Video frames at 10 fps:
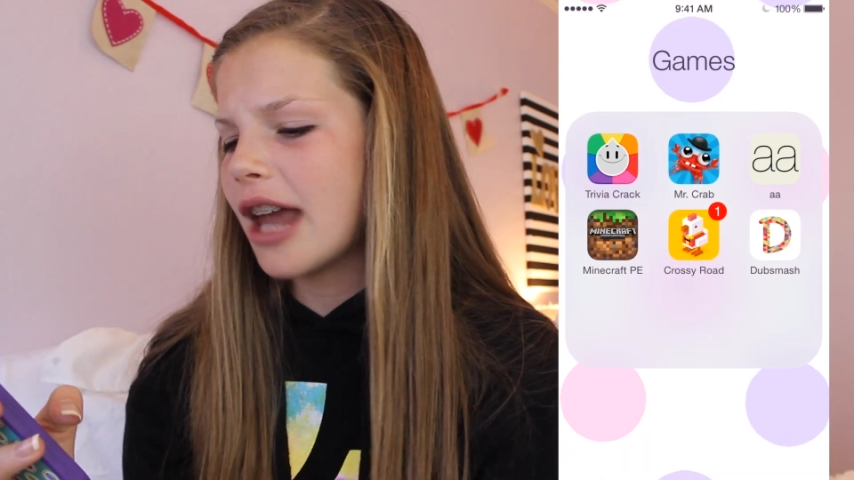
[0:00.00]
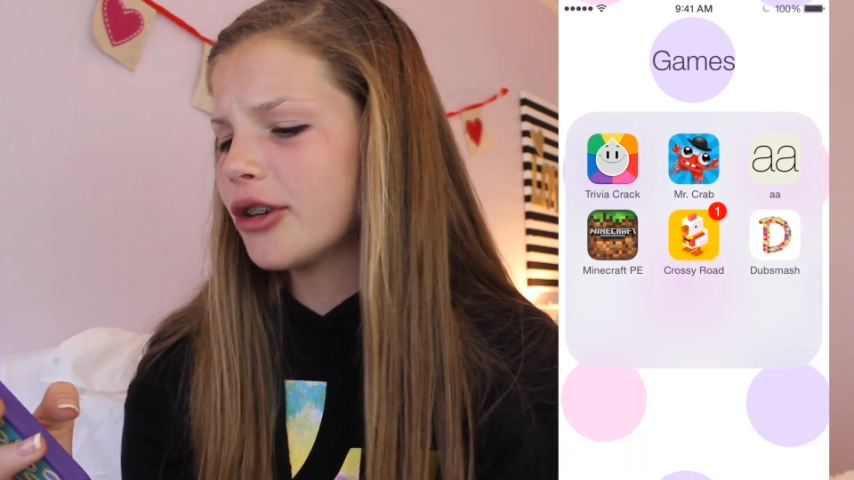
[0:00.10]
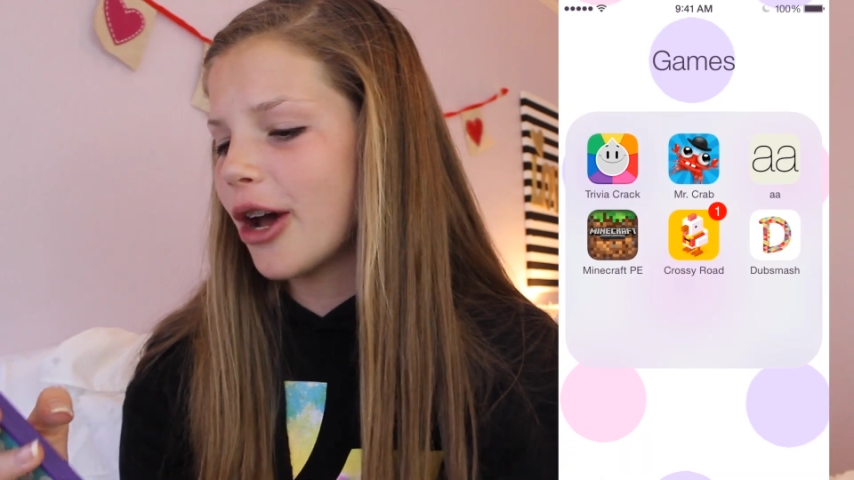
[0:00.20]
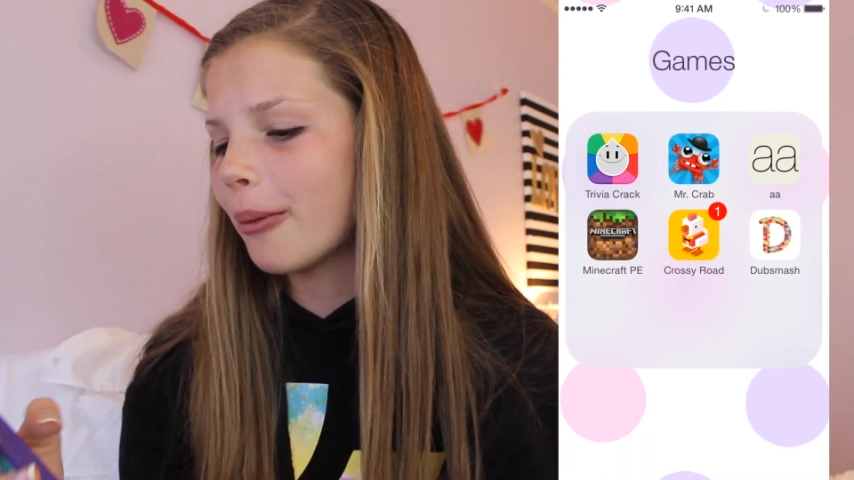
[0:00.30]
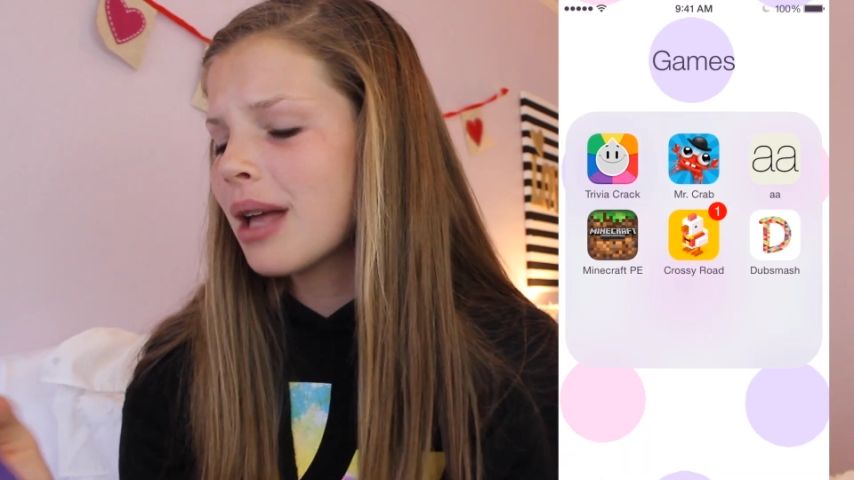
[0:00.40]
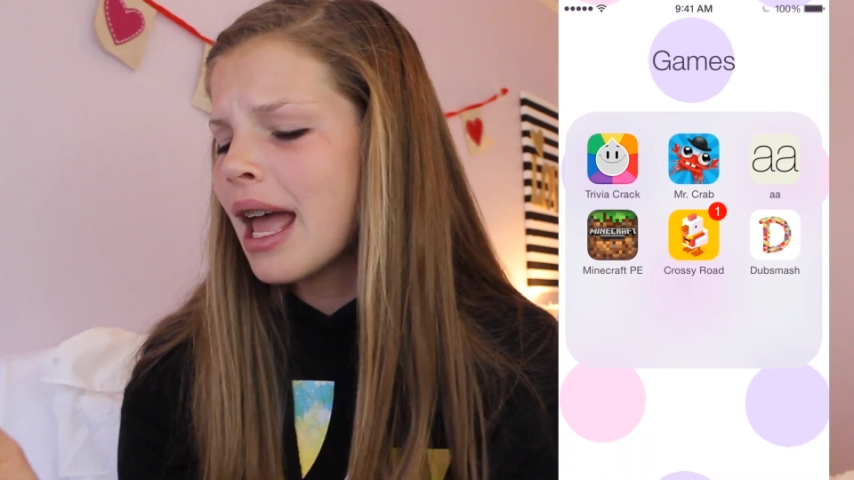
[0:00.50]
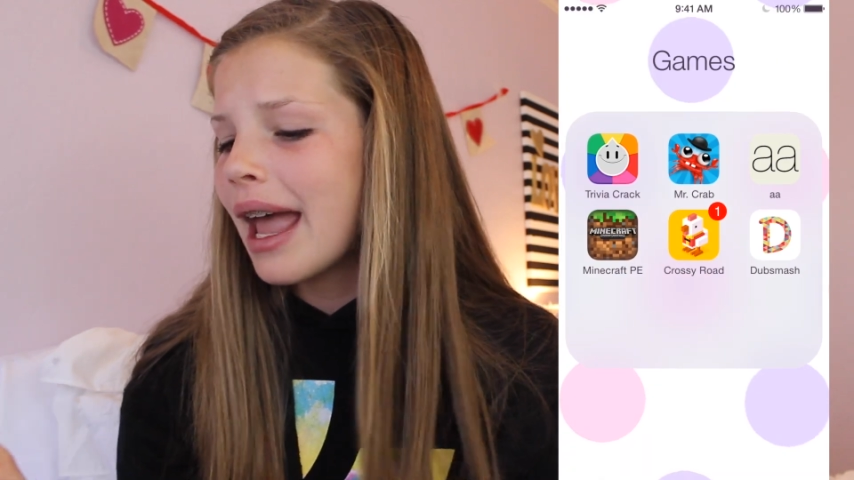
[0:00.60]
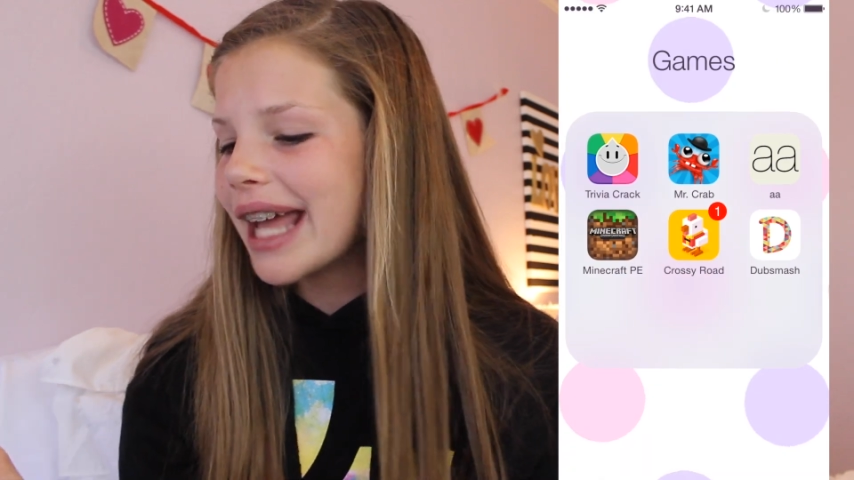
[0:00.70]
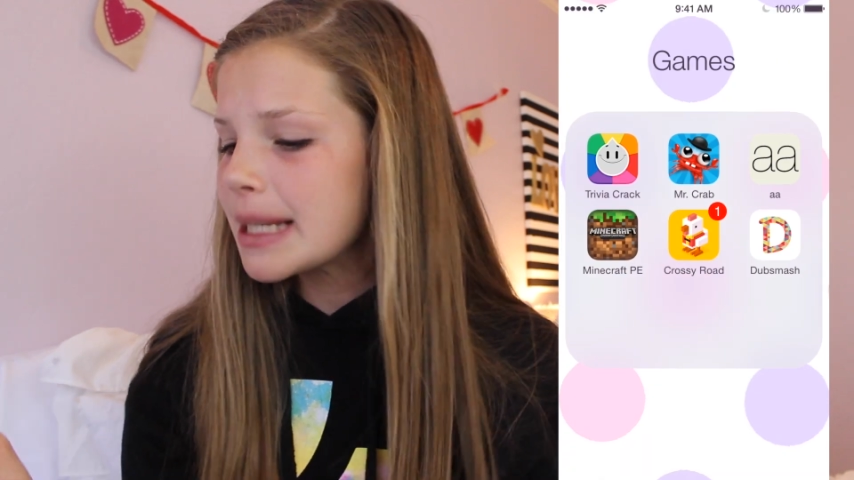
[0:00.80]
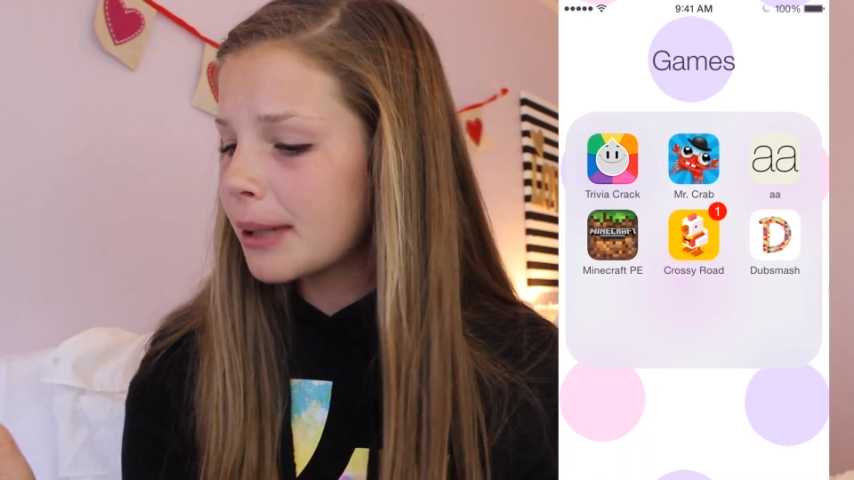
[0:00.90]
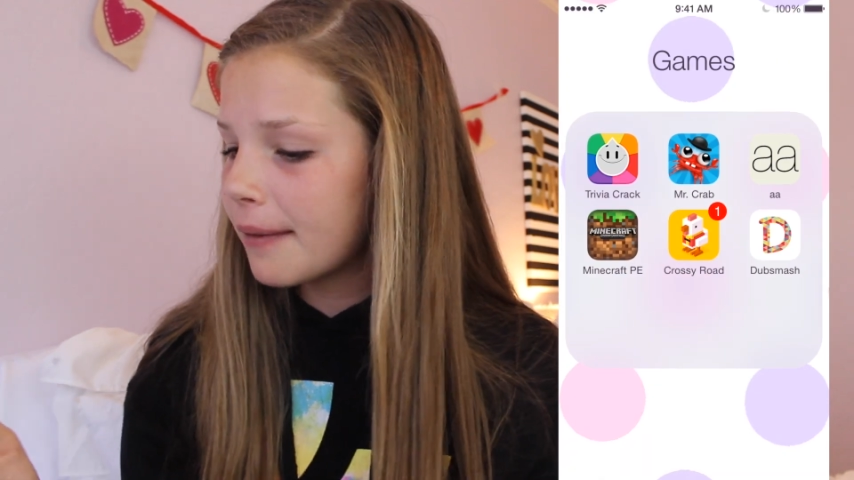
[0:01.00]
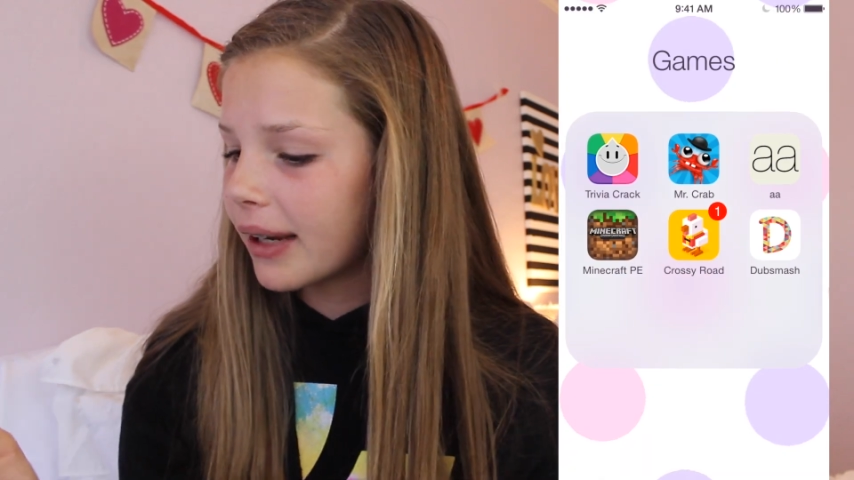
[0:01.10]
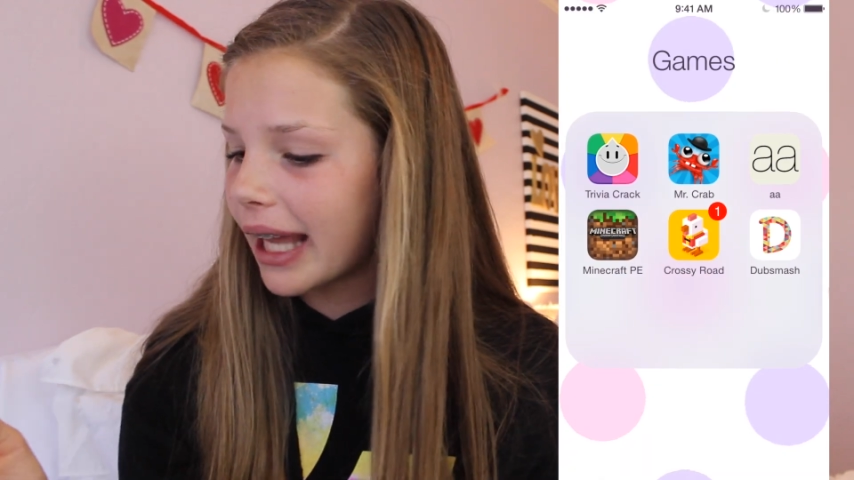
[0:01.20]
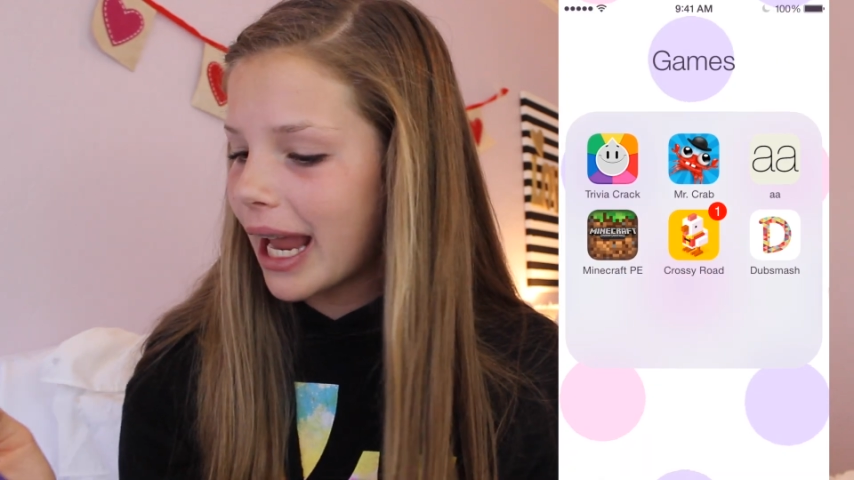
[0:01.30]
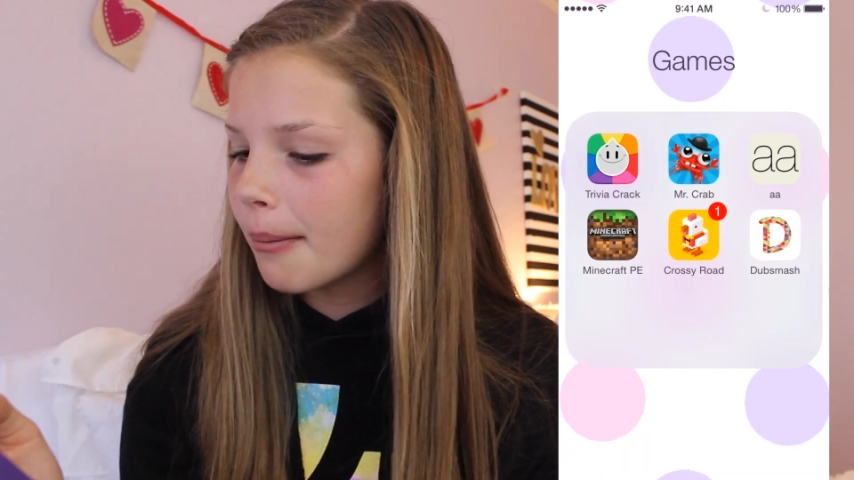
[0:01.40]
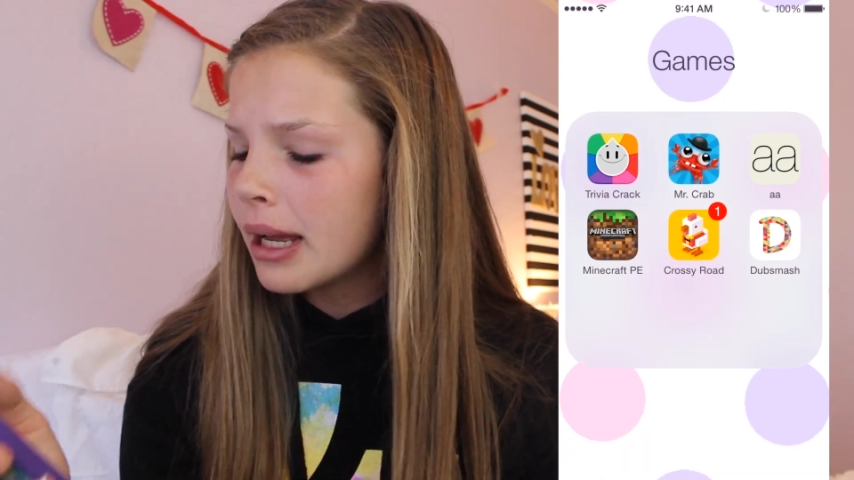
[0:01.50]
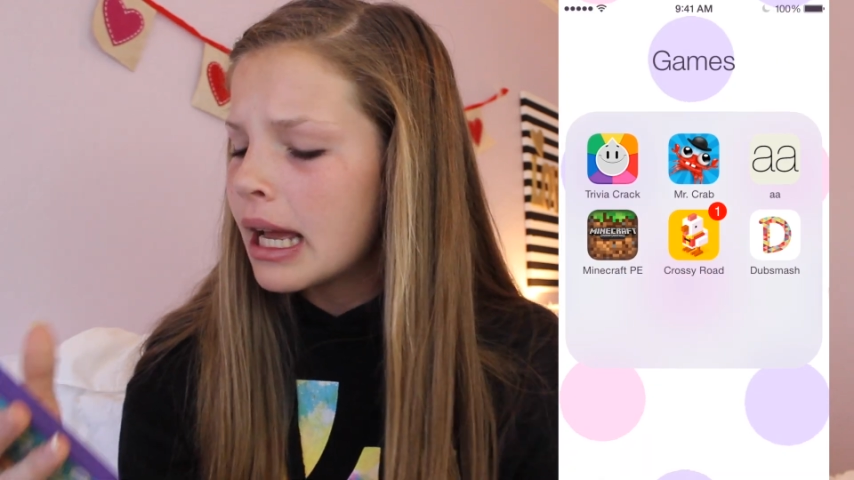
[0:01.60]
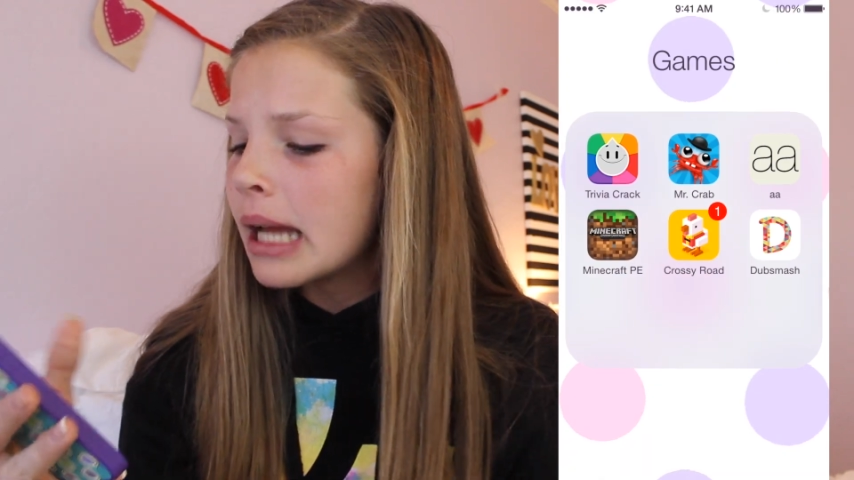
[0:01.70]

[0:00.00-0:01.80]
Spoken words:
I don't know. It's a pretty fun game.